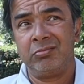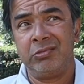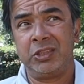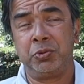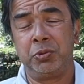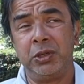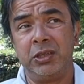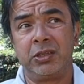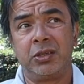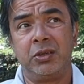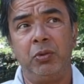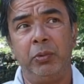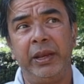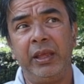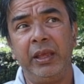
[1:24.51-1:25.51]
this was
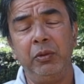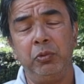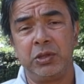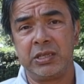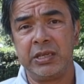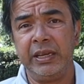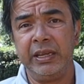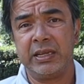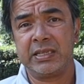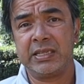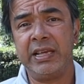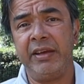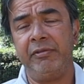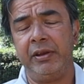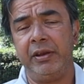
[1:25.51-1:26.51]
when he was in year
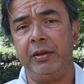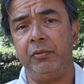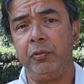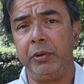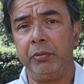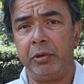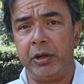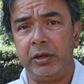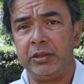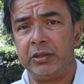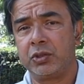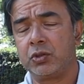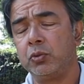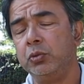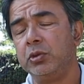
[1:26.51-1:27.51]
7 and we were in
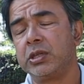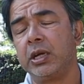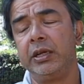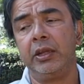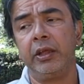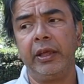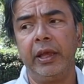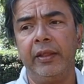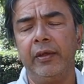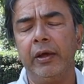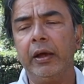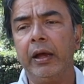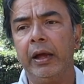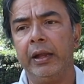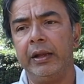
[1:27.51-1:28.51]
the school side
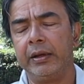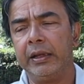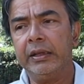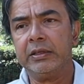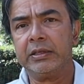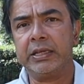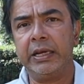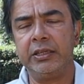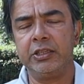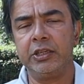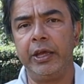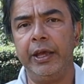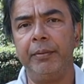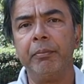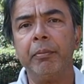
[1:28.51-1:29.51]
together, and he said to
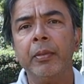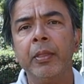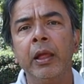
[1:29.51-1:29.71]
him